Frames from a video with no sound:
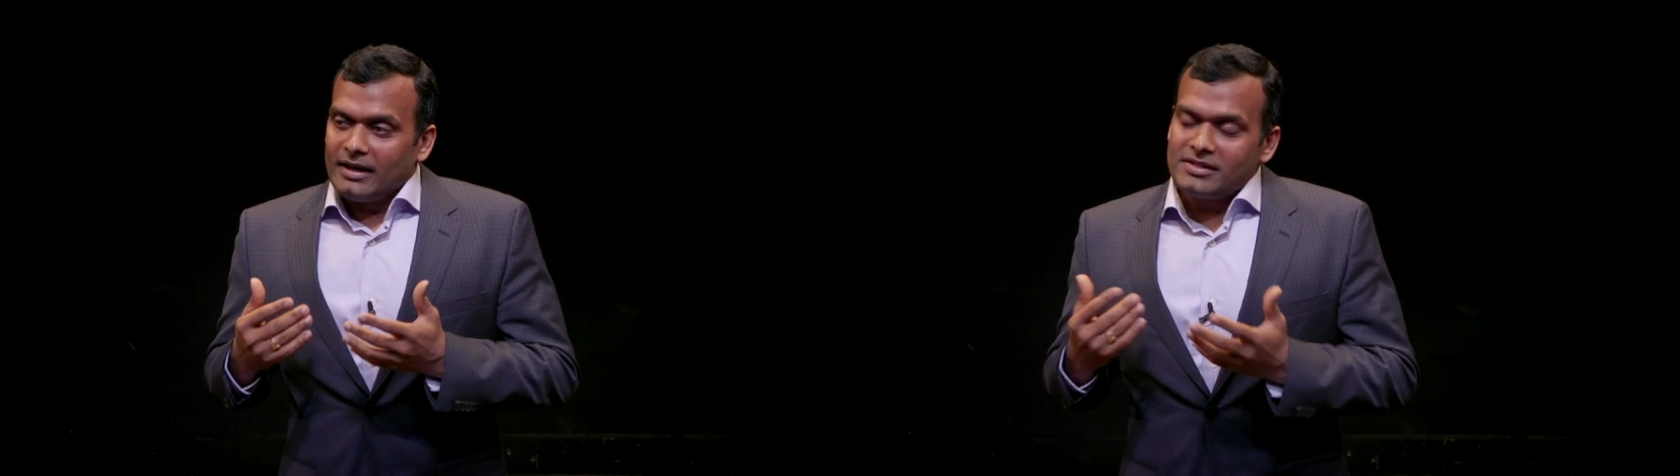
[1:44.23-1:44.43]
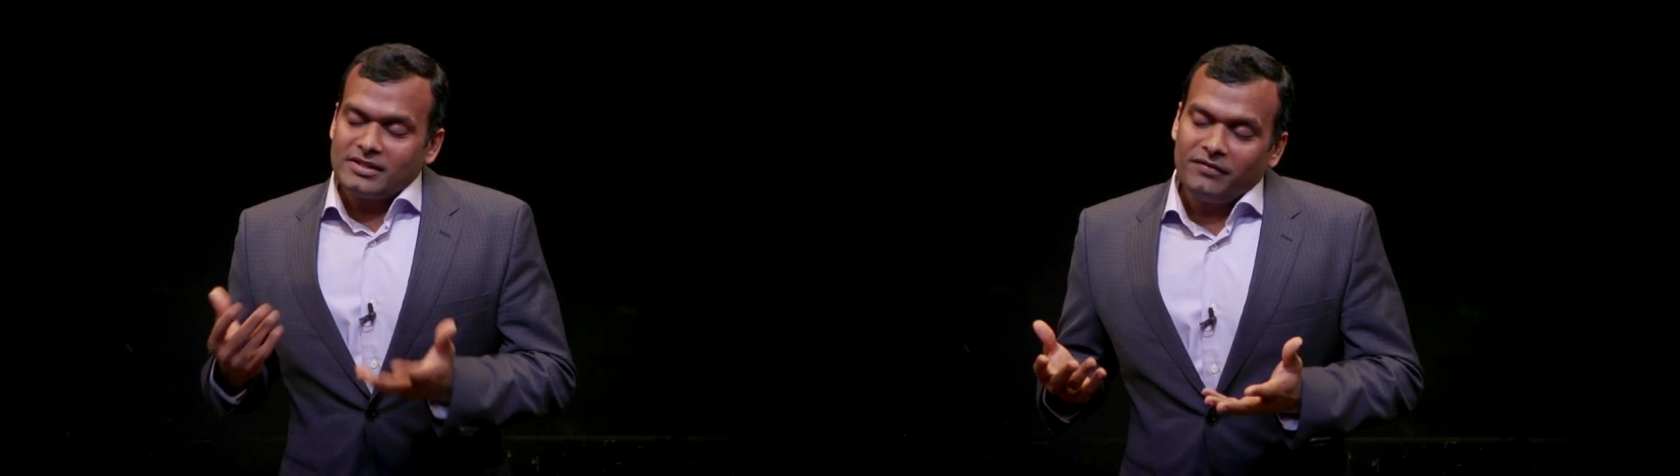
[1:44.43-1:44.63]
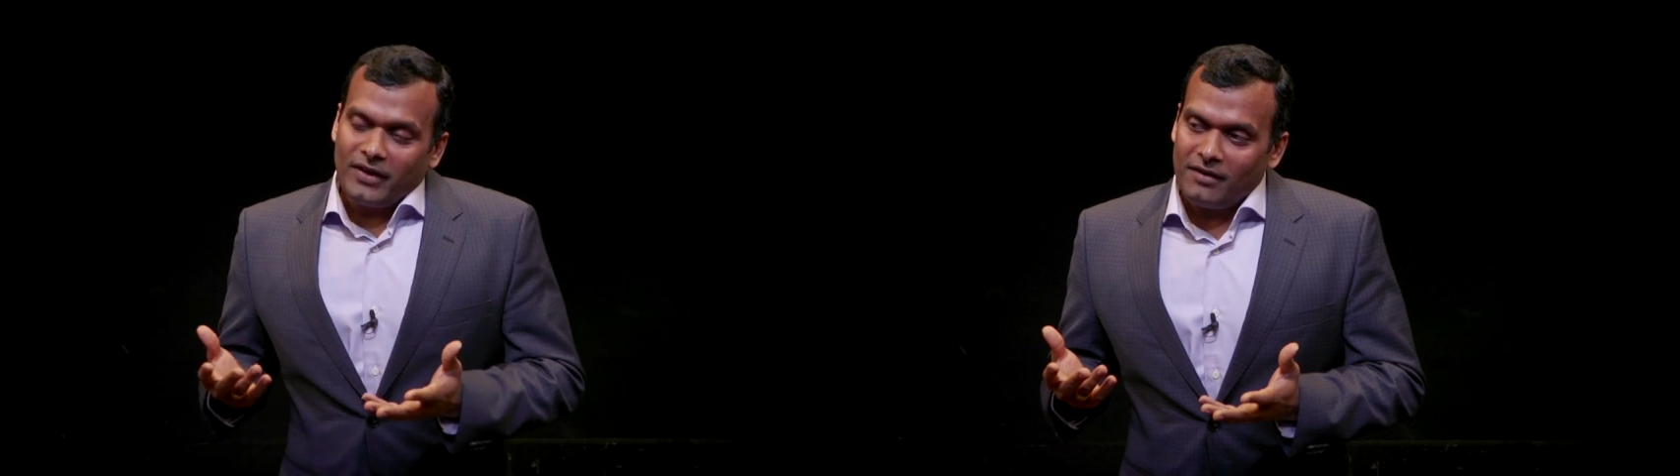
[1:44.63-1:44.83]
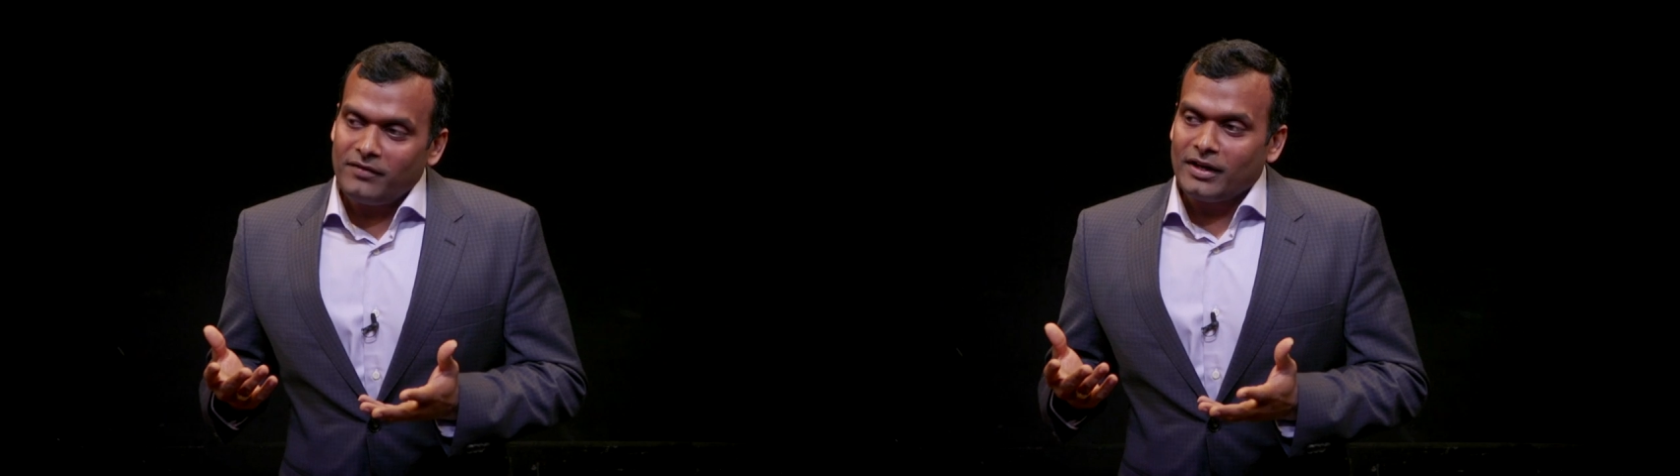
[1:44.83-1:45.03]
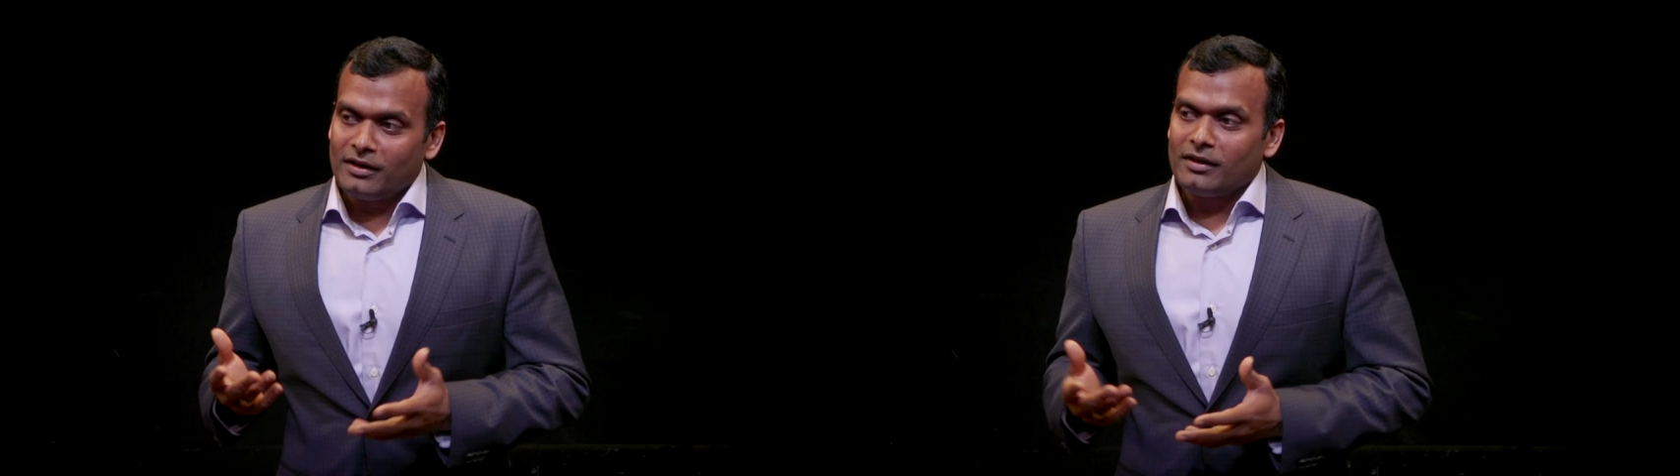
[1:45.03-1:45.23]
instead of
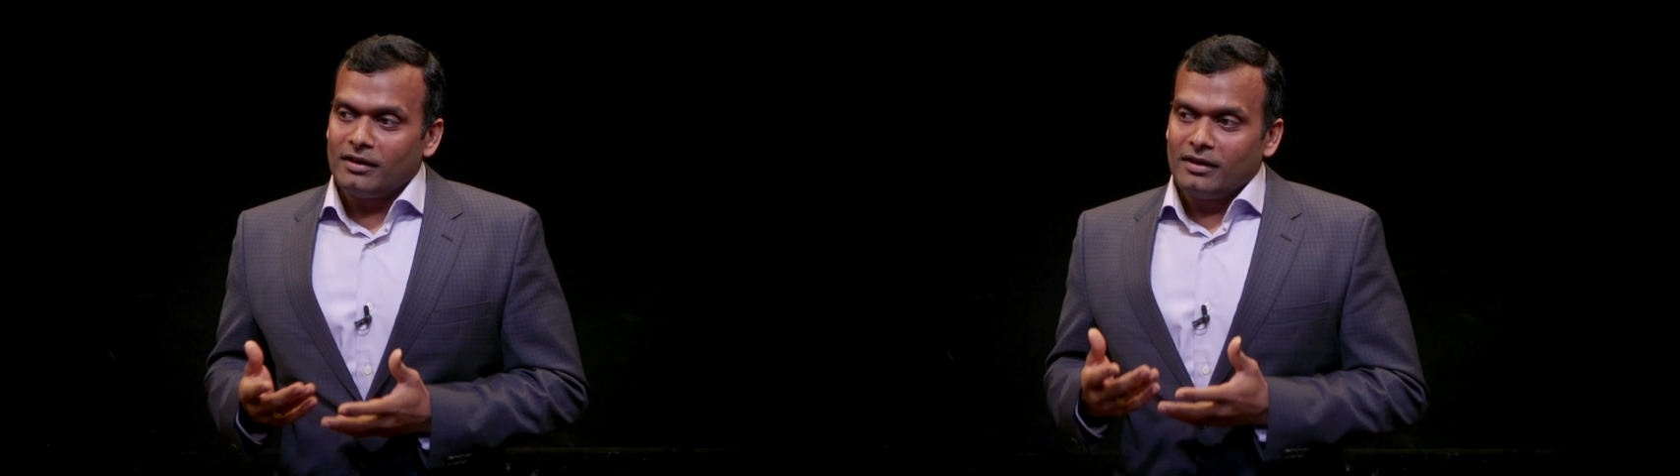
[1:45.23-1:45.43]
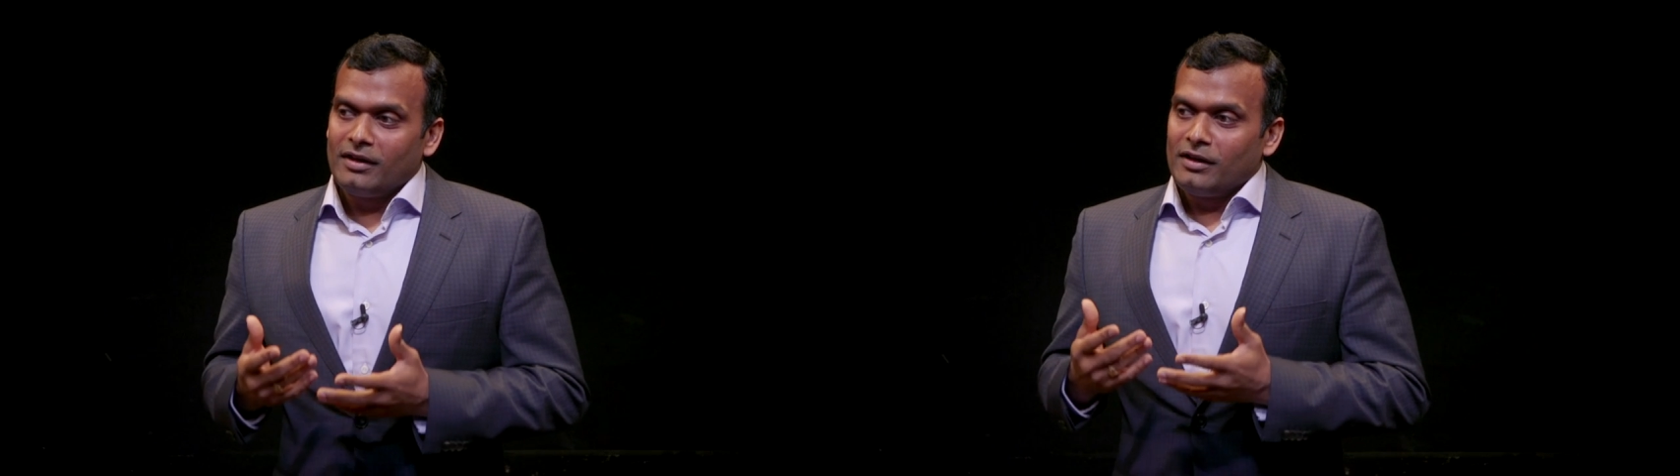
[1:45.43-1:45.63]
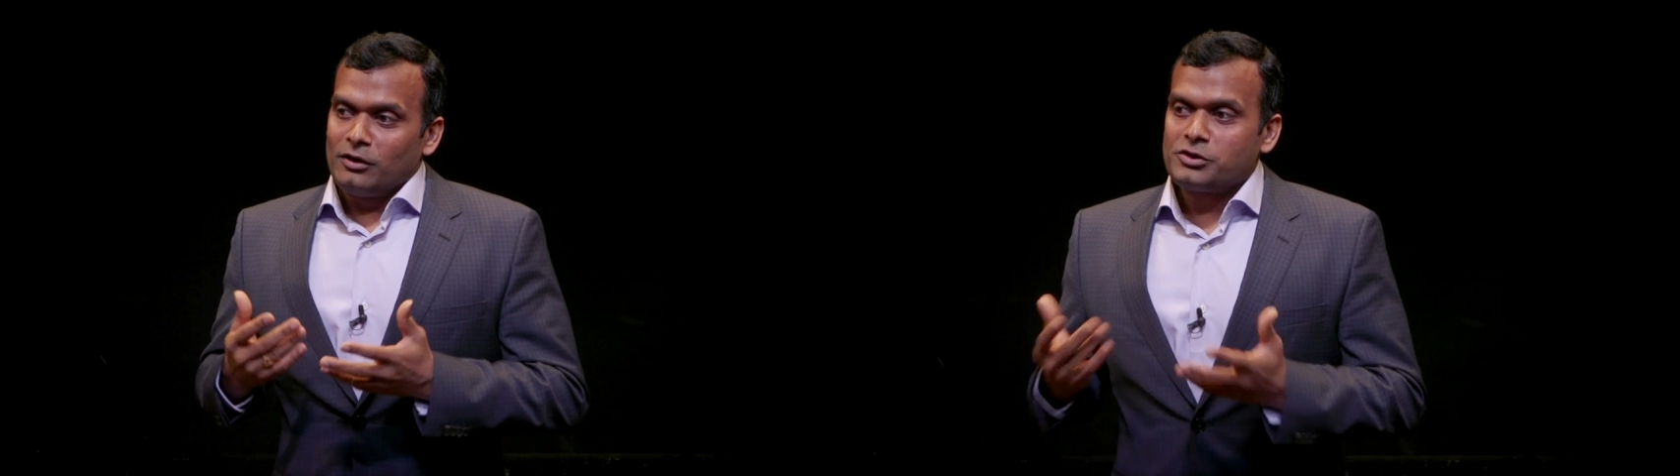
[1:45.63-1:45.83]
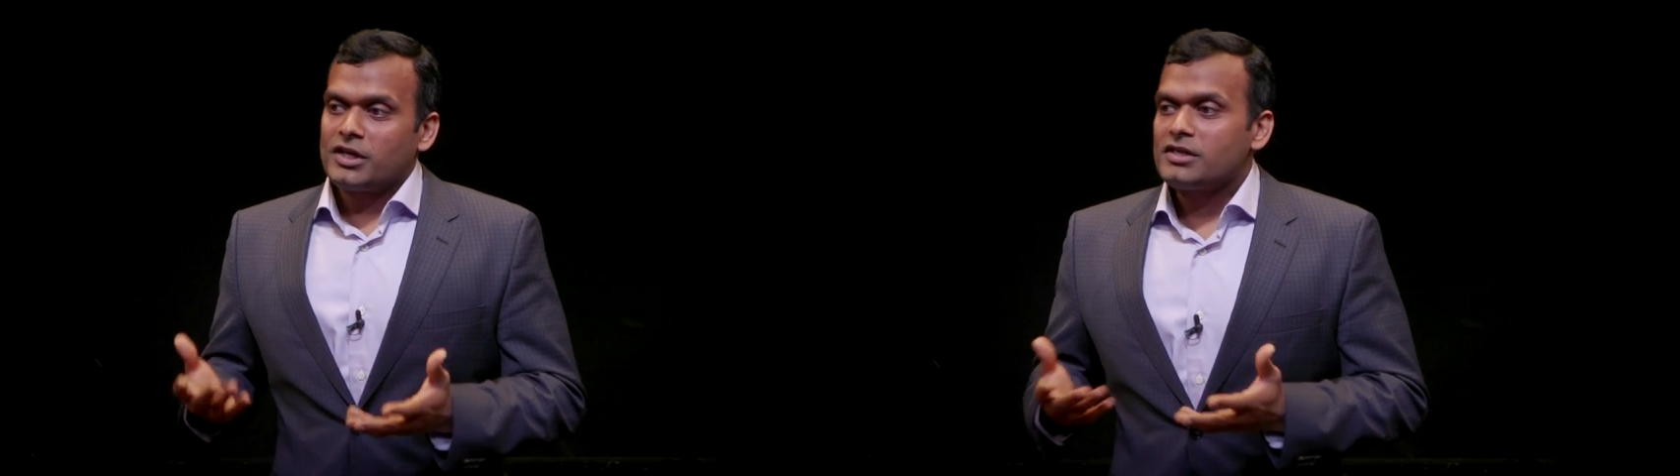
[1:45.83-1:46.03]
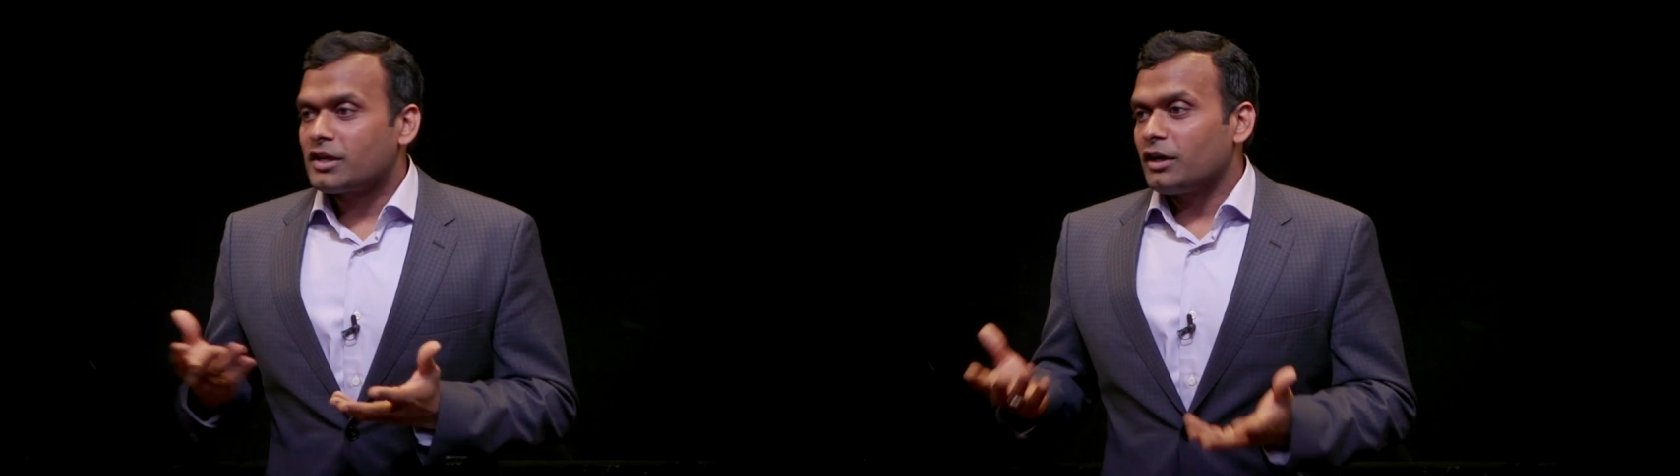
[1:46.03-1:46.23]
having your
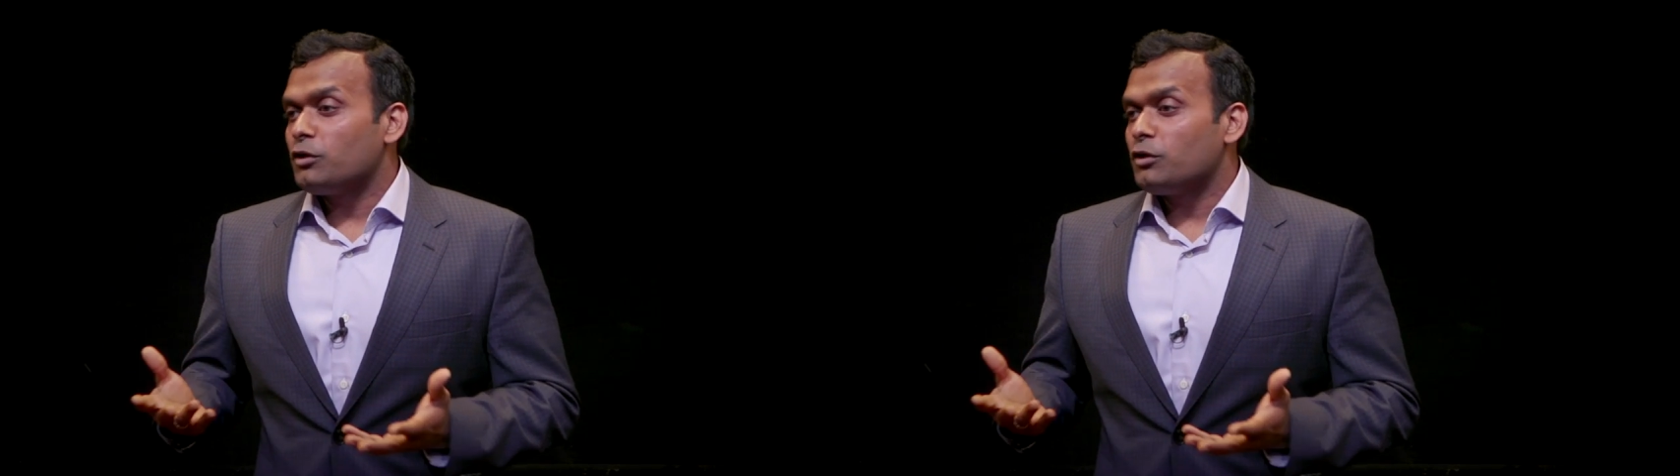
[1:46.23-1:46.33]
chest